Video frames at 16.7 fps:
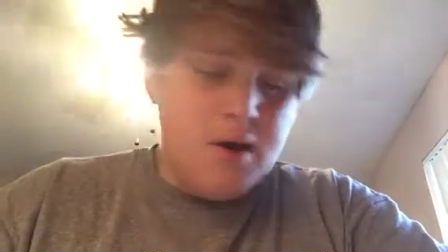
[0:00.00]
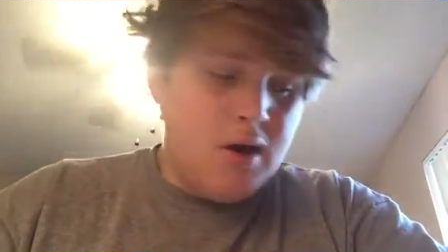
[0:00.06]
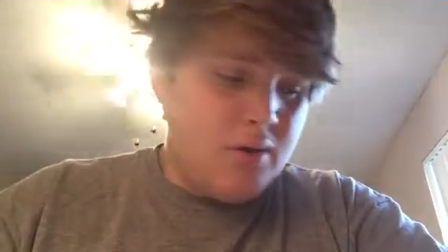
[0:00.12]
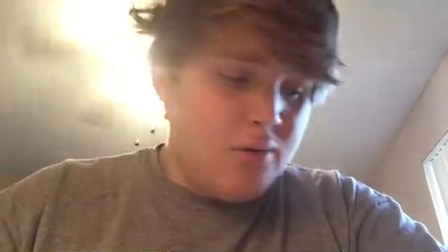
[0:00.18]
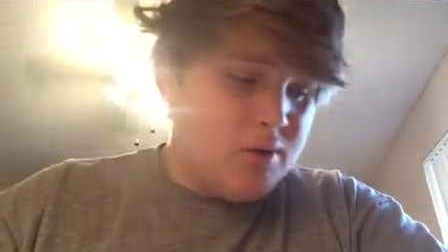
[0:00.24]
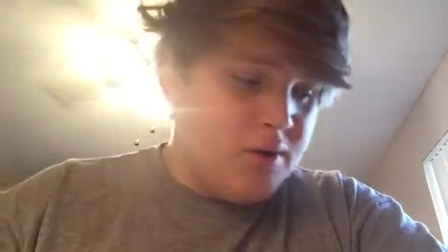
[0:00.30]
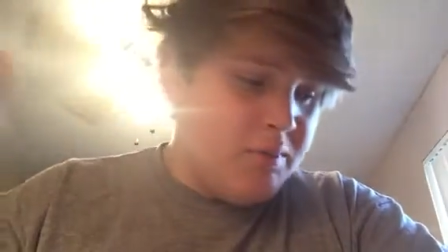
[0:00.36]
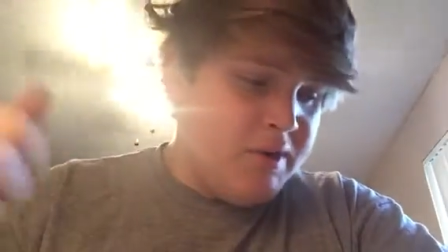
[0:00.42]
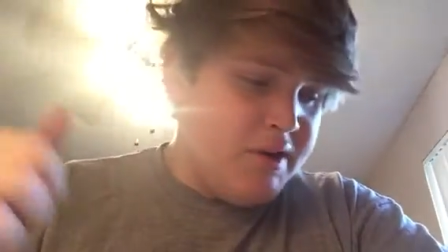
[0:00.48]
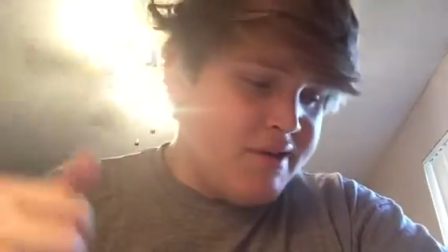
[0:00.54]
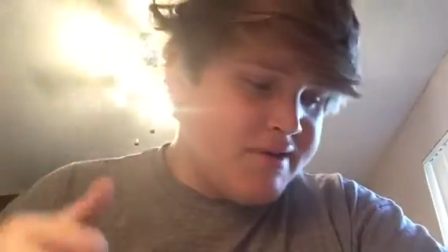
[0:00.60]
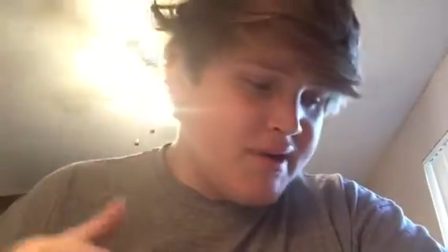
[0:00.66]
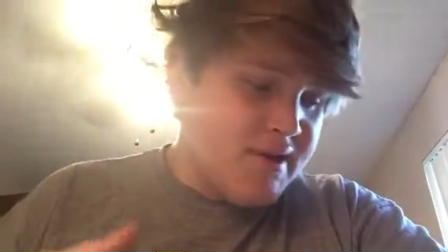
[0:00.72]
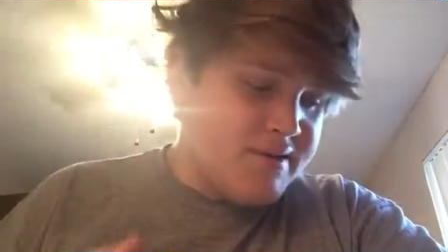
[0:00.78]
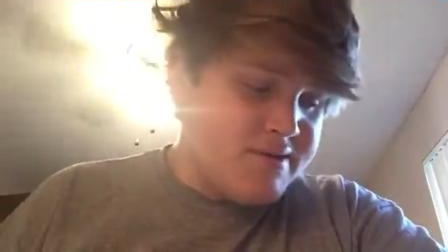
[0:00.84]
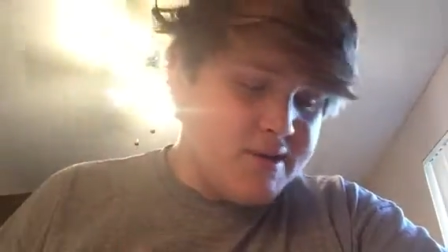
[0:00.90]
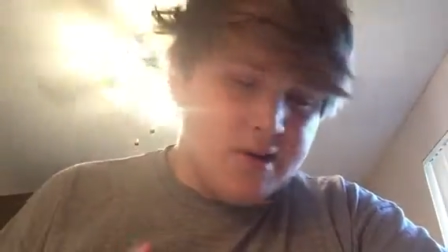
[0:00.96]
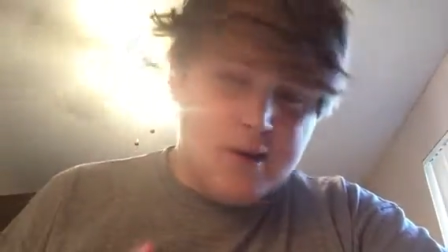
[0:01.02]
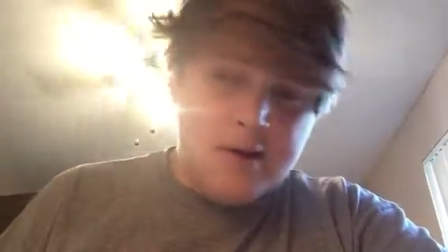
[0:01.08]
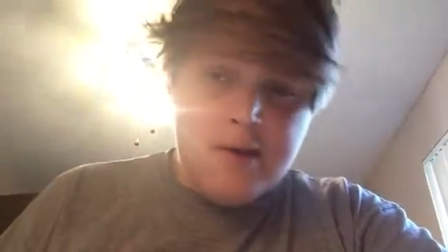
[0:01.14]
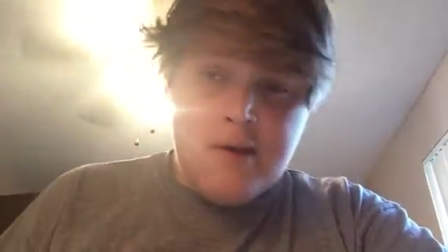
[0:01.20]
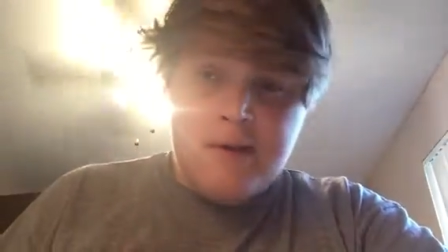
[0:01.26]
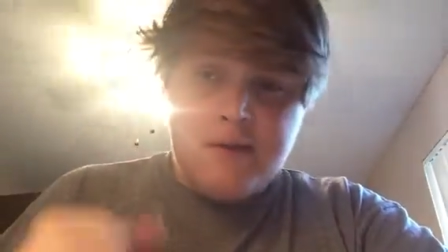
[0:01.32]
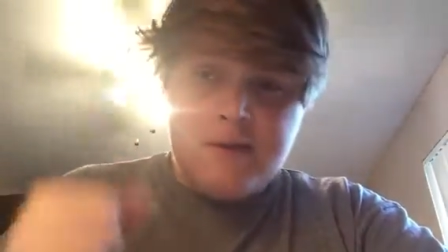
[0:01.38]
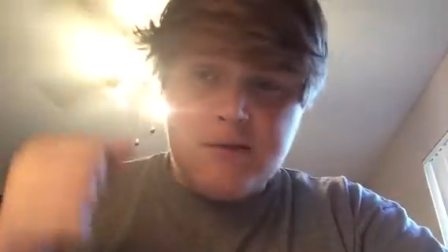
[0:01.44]
uh, we're going to be discussing
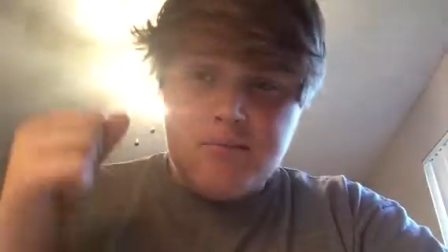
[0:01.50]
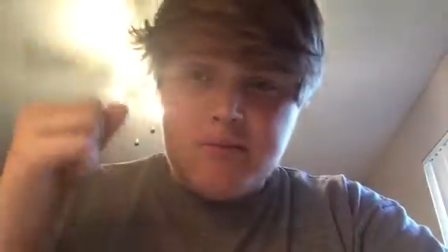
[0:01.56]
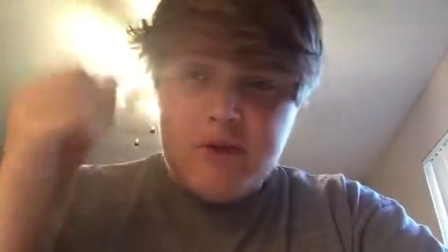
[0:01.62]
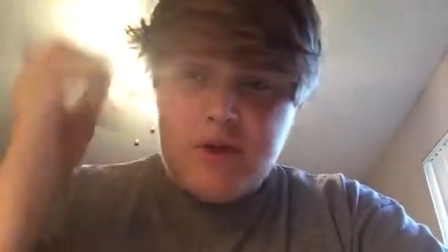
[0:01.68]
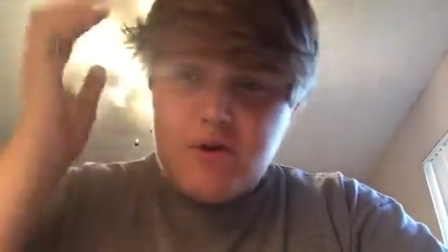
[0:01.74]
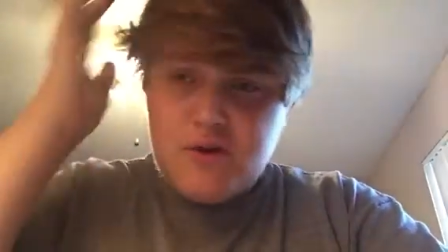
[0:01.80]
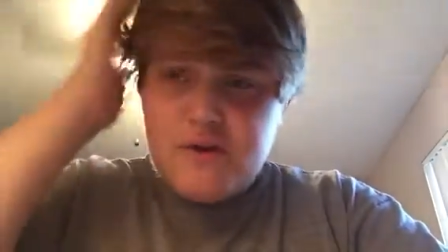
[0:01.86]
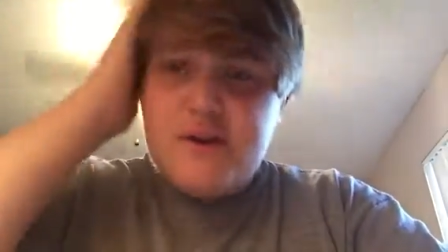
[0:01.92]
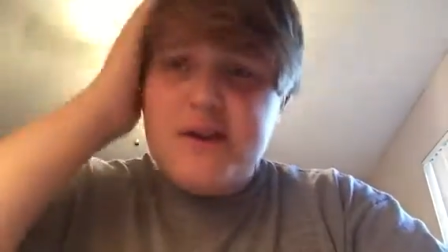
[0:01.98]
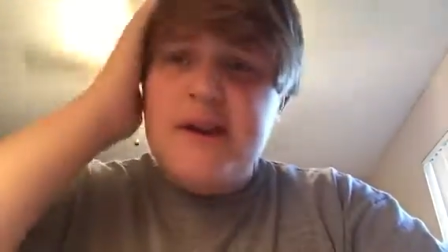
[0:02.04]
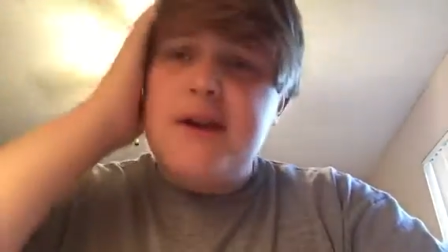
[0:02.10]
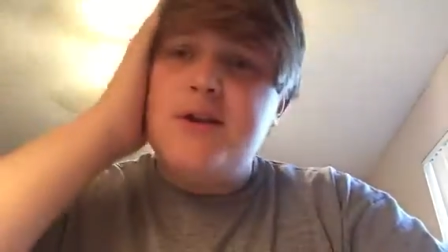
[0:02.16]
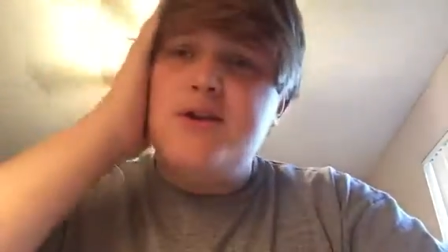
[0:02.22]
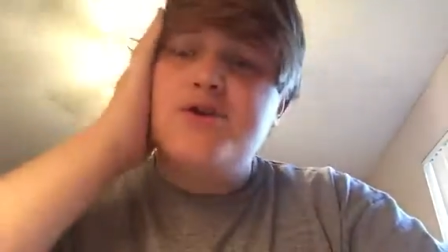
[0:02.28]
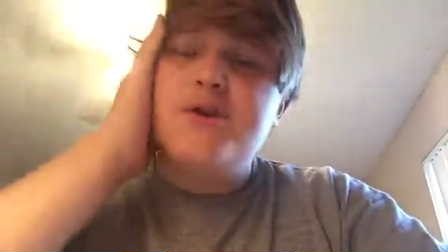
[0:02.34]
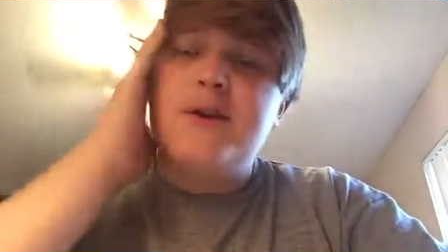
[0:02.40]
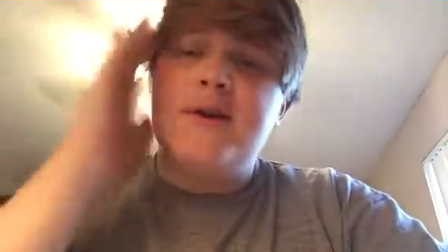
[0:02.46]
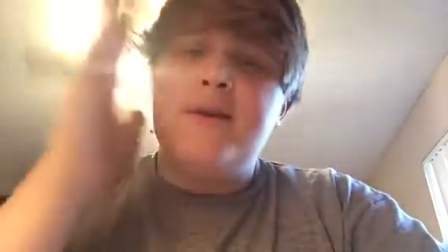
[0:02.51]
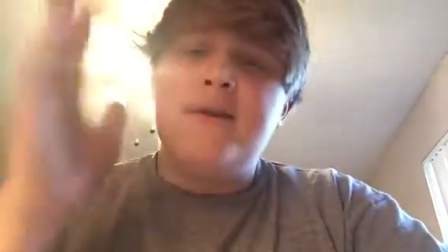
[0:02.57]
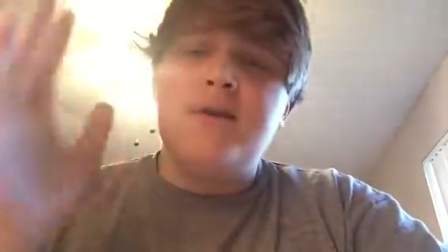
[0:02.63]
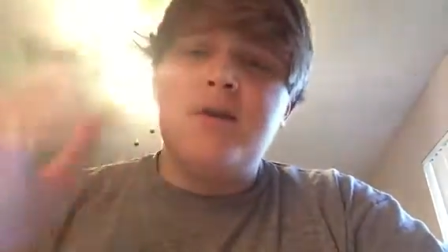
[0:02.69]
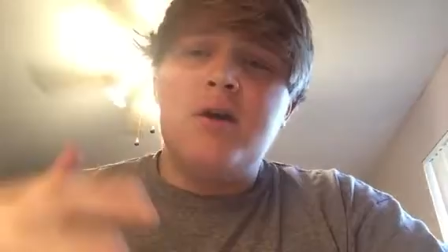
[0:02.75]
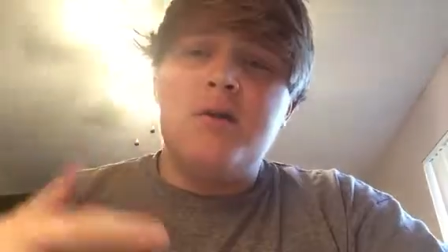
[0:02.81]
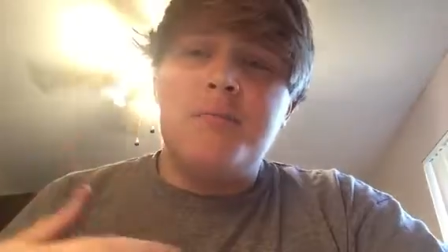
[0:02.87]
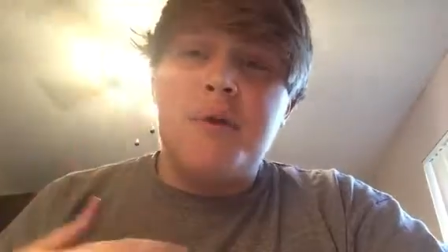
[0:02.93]
the mirror stage
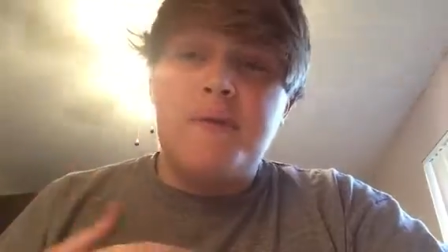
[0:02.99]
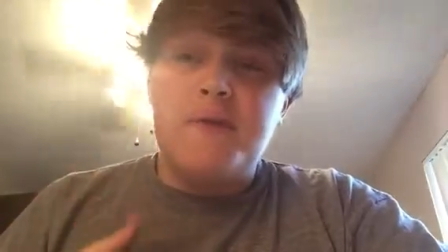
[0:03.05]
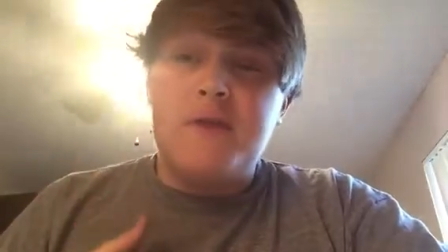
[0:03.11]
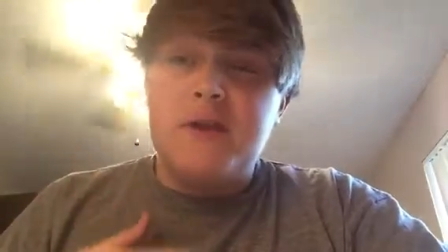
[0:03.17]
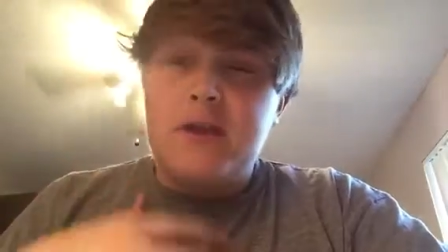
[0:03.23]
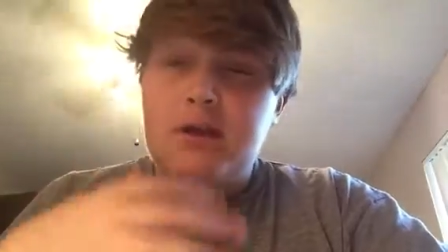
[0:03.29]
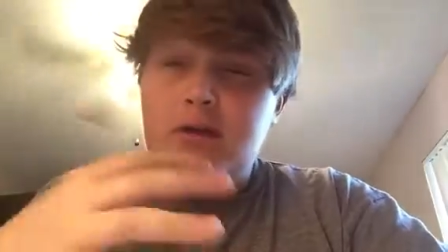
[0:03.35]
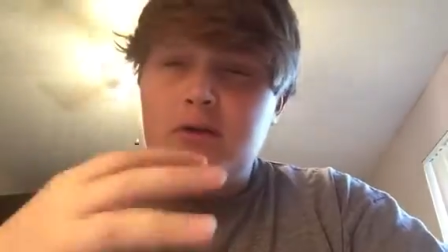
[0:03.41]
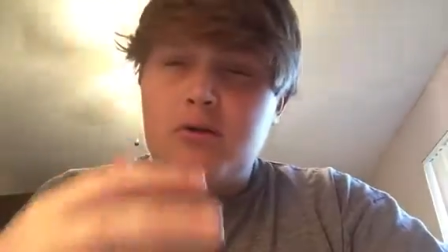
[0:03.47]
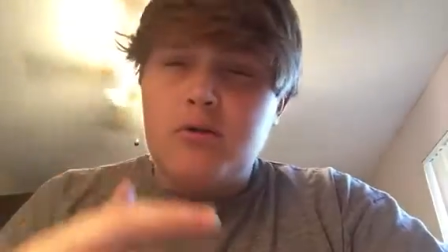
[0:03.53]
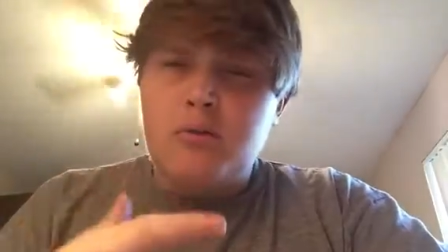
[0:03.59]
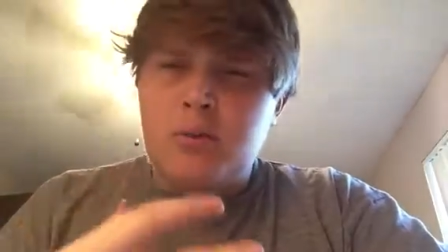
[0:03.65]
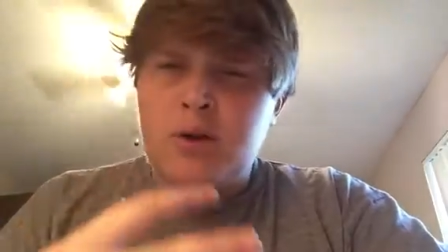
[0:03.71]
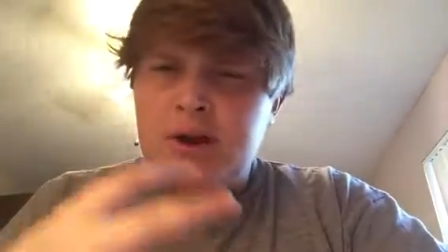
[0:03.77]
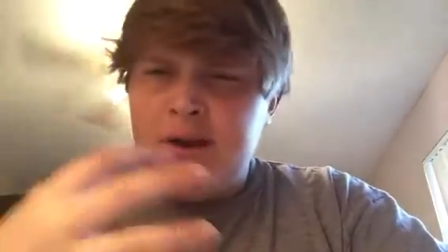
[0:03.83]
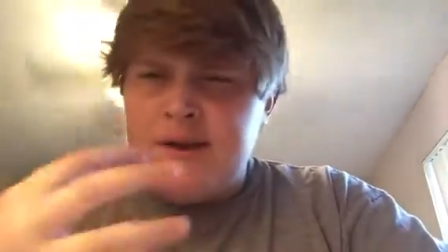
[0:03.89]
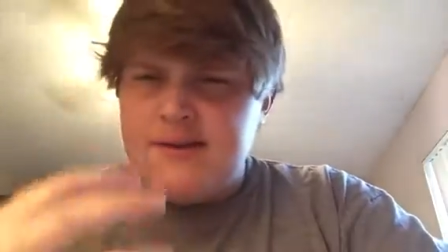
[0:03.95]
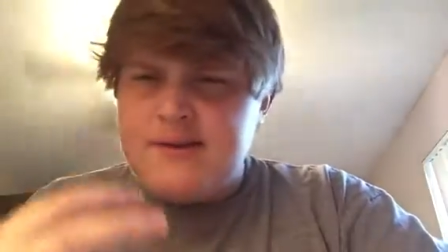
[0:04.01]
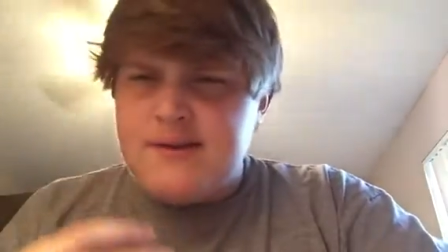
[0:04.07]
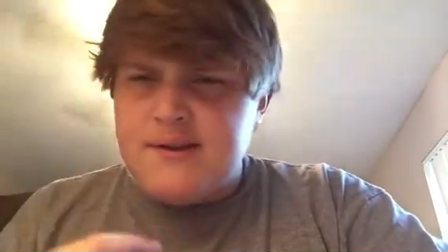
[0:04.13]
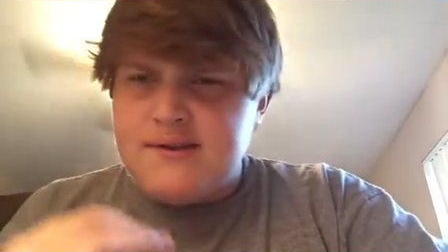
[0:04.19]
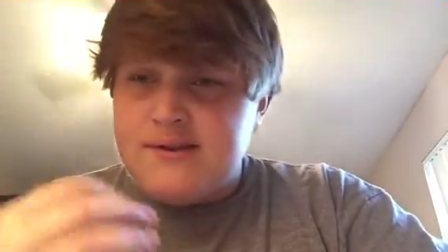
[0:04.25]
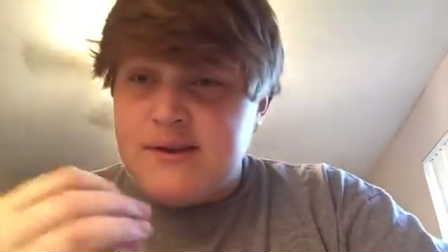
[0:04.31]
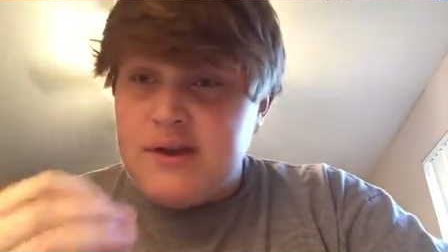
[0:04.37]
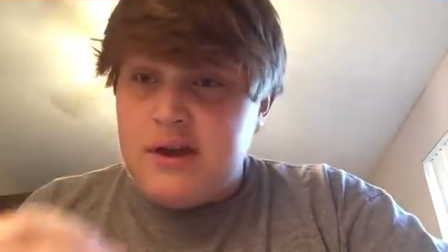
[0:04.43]
and about the ego and what he
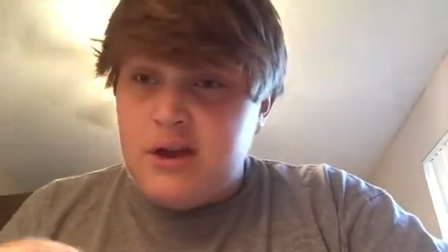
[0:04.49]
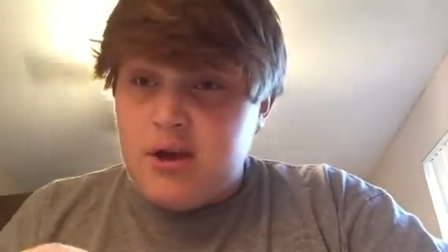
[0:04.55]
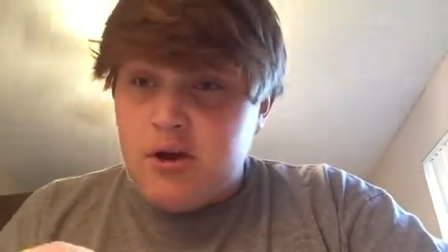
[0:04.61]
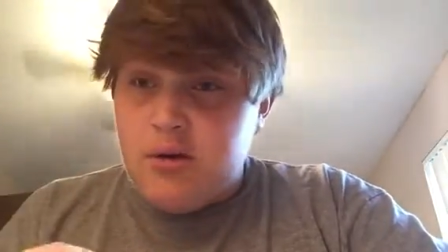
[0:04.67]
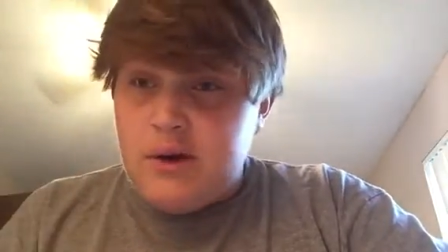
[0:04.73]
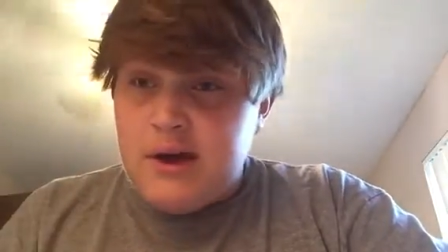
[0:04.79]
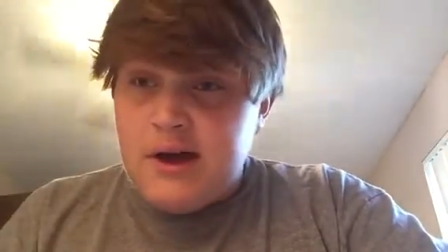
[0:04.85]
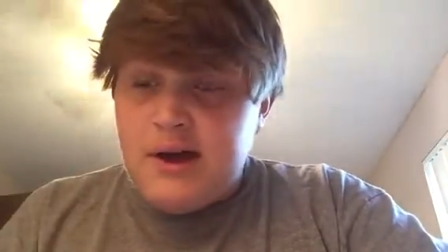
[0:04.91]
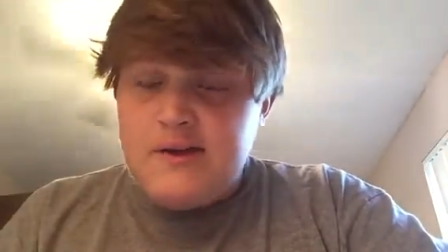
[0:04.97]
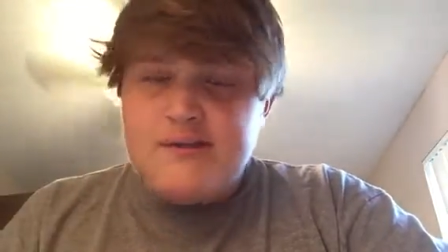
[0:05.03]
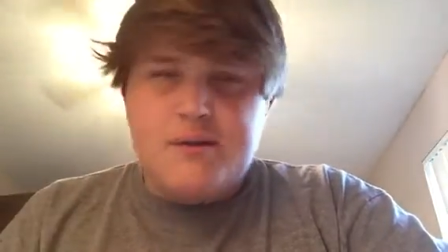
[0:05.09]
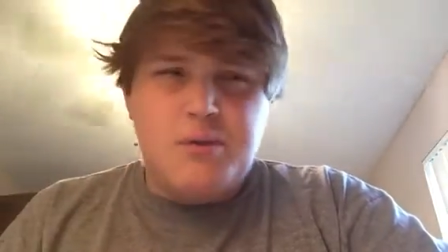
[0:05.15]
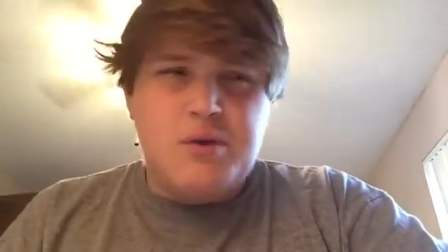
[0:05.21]
sees the ego as.